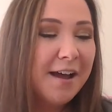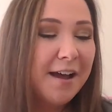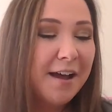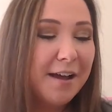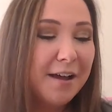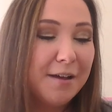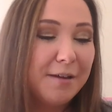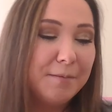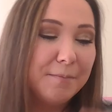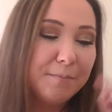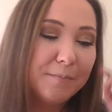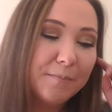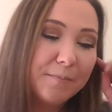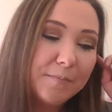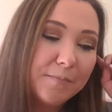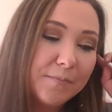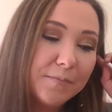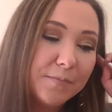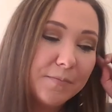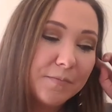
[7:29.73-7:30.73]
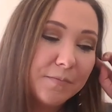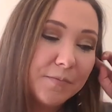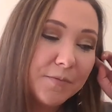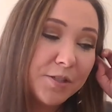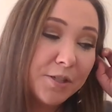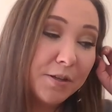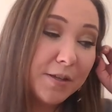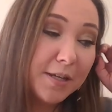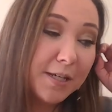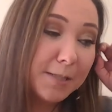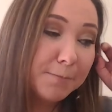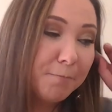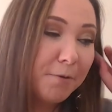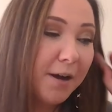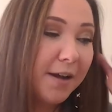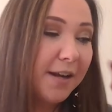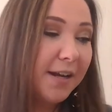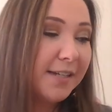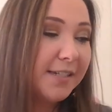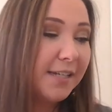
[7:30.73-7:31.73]
Um, so this
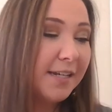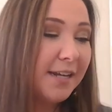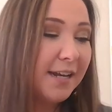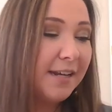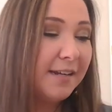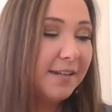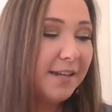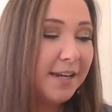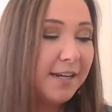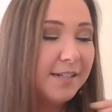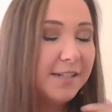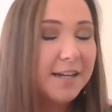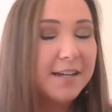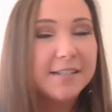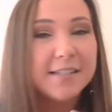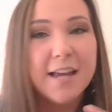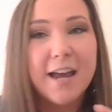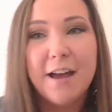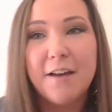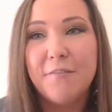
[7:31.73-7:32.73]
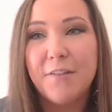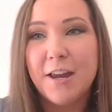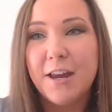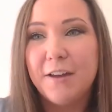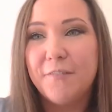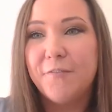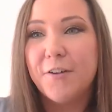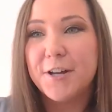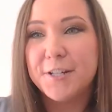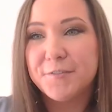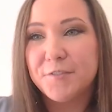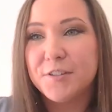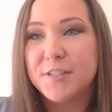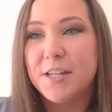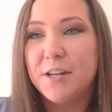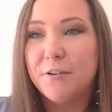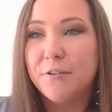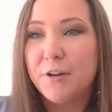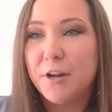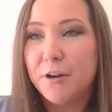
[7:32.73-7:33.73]
product, it, it, it does have a
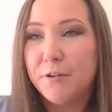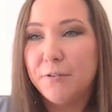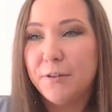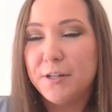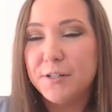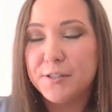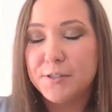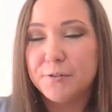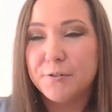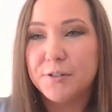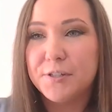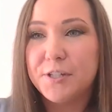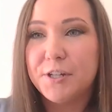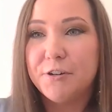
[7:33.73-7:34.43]
phosphatidylcholine source.